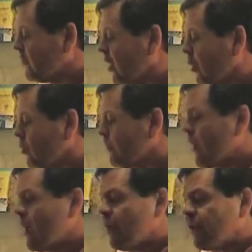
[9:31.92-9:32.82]

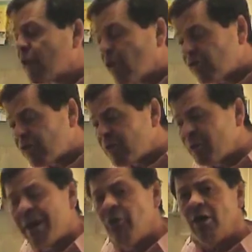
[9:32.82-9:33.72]
So the cost
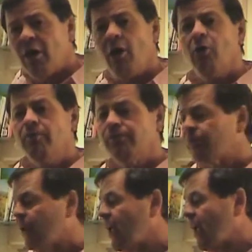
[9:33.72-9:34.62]
of your
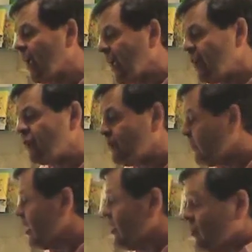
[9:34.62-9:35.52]
alcohol
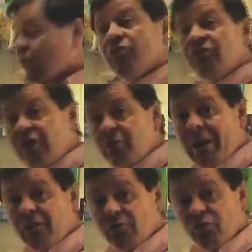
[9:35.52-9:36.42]
is 6
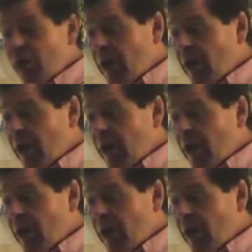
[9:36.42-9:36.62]
bags of